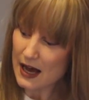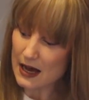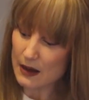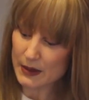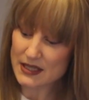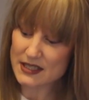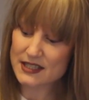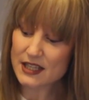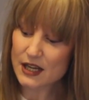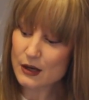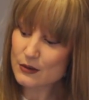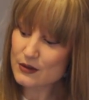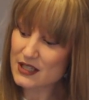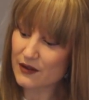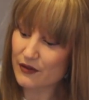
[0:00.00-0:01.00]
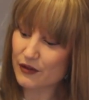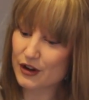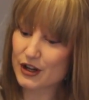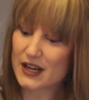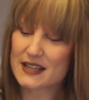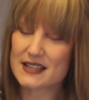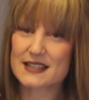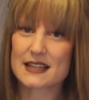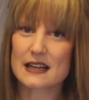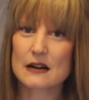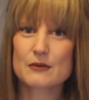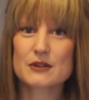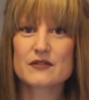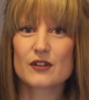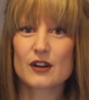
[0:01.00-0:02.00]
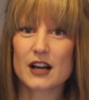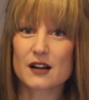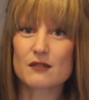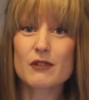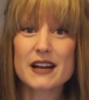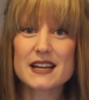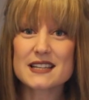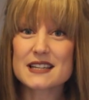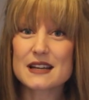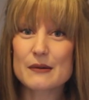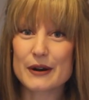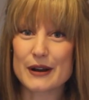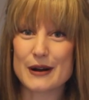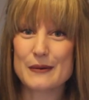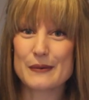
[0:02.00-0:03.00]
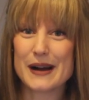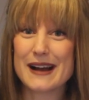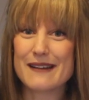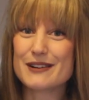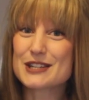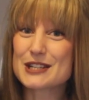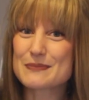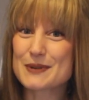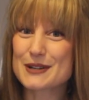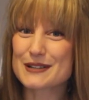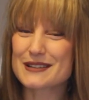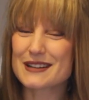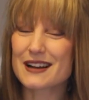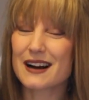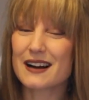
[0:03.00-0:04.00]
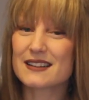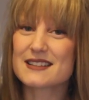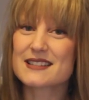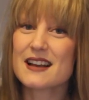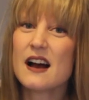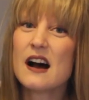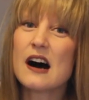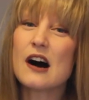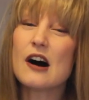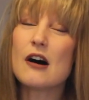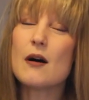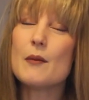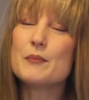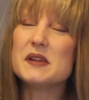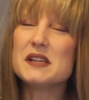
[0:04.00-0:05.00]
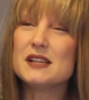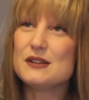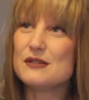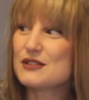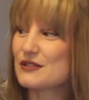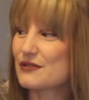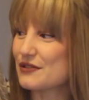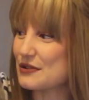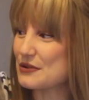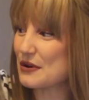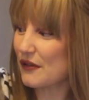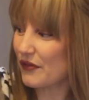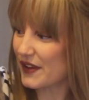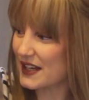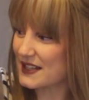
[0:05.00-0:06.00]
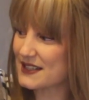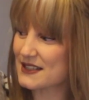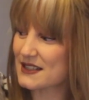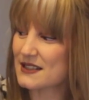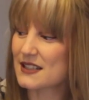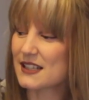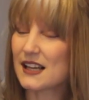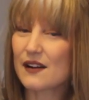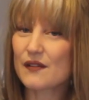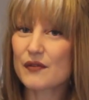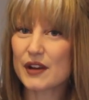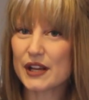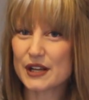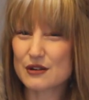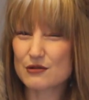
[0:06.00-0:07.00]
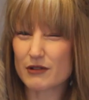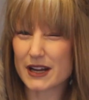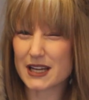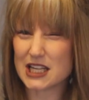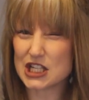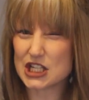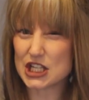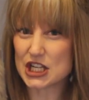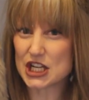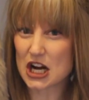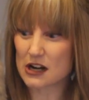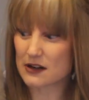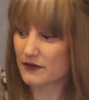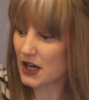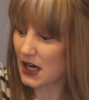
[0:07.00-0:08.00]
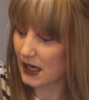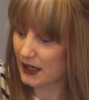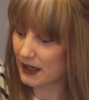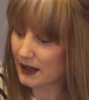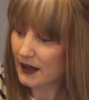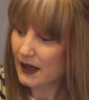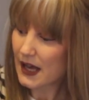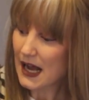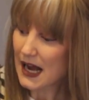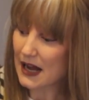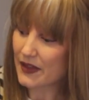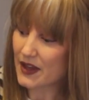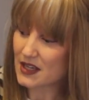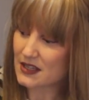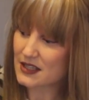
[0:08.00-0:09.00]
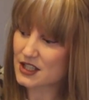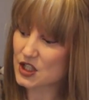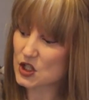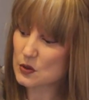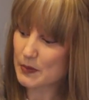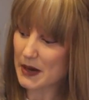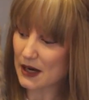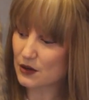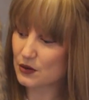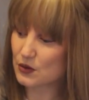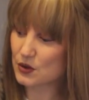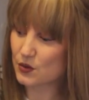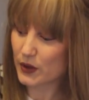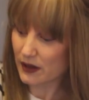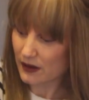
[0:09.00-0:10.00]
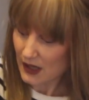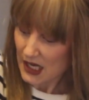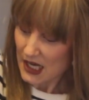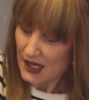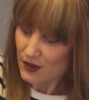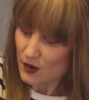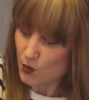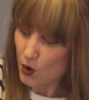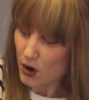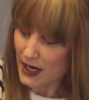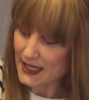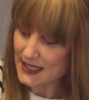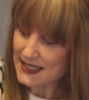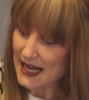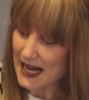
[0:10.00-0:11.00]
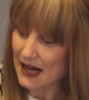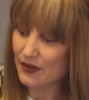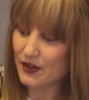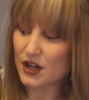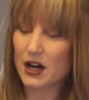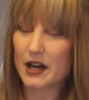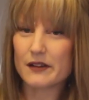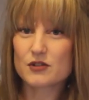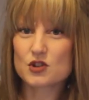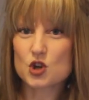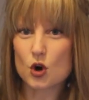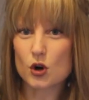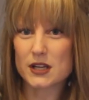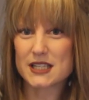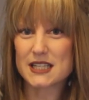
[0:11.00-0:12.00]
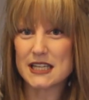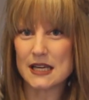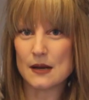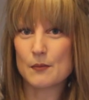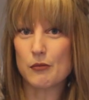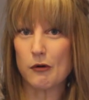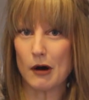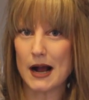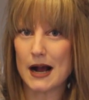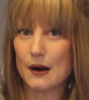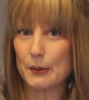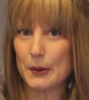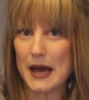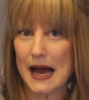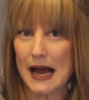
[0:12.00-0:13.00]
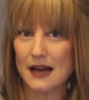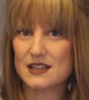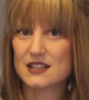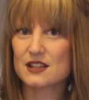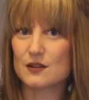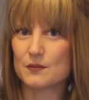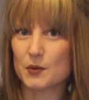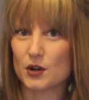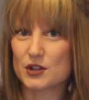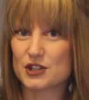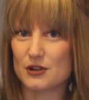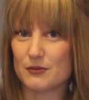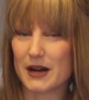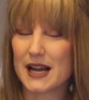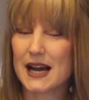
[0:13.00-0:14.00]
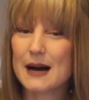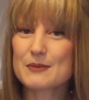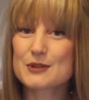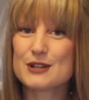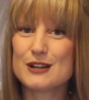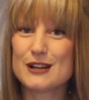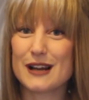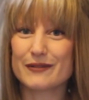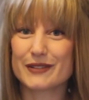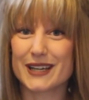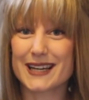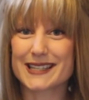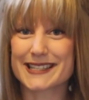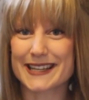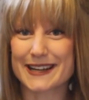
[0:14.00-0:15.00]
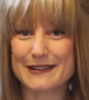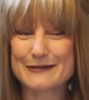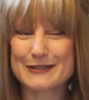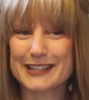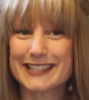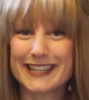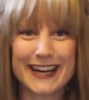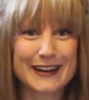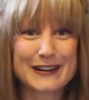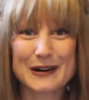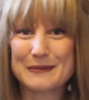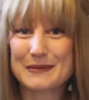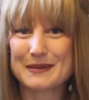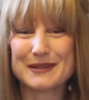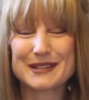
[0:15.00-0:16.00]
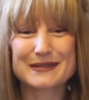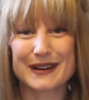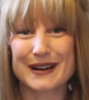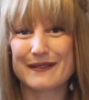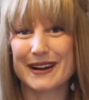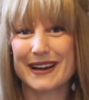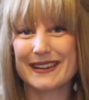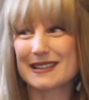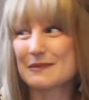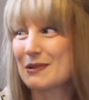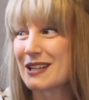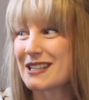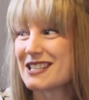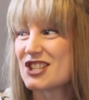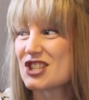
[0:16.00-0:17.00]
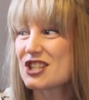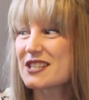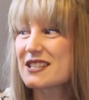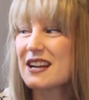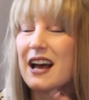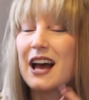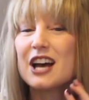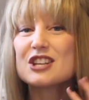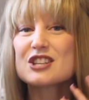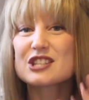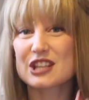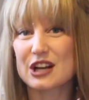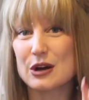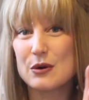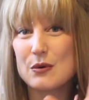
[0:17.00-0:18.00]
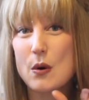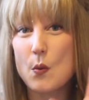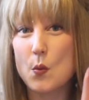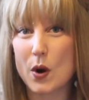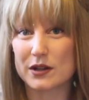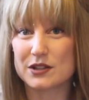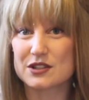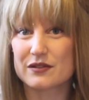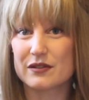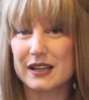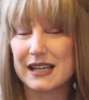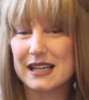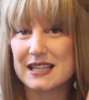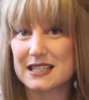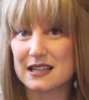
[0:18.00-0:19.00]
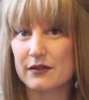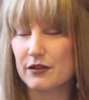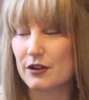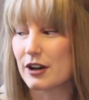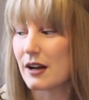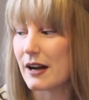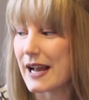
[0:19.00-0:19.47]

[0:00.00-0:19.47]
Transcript: It's so different. As I said, I always feel like a reindeer when I wear it, just because the colours are beautiful on this. It's this lovely greyey kind of colour, and then it's just speckled with the white and the kind of chocolatey brown at the bottom. I absolutely love it. As I said, I always get compliments when I wear this because it's just so wonderfully different.